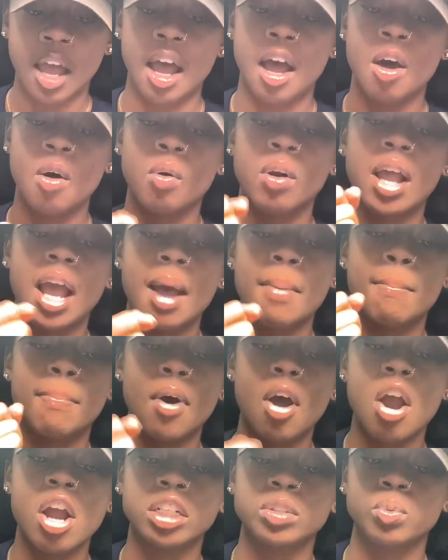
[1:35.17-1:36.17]
I don't
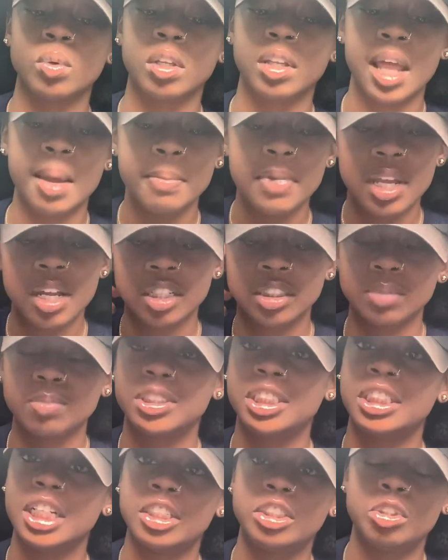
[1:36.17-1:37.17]
got bars, well, let me hear
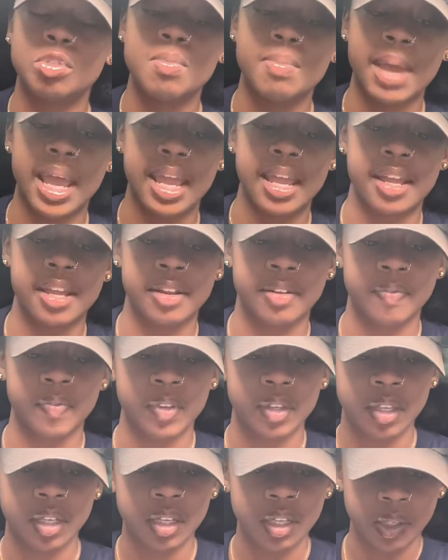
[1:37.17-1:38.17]
some shit you made.
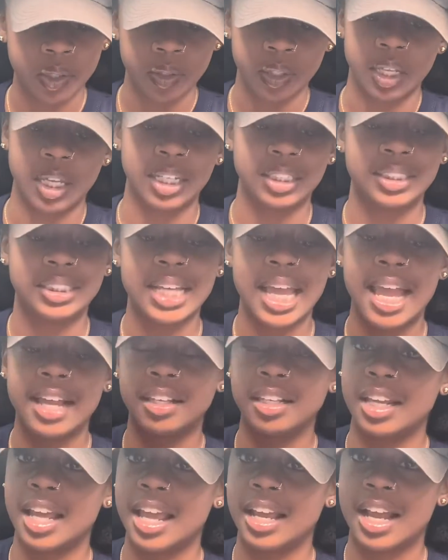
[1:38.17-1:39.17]

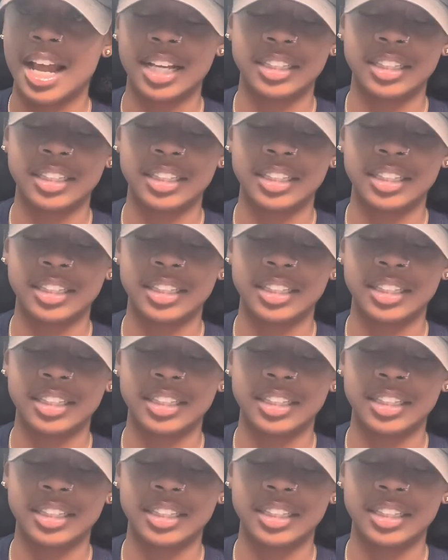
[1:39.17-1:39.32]
Exactly, I ain't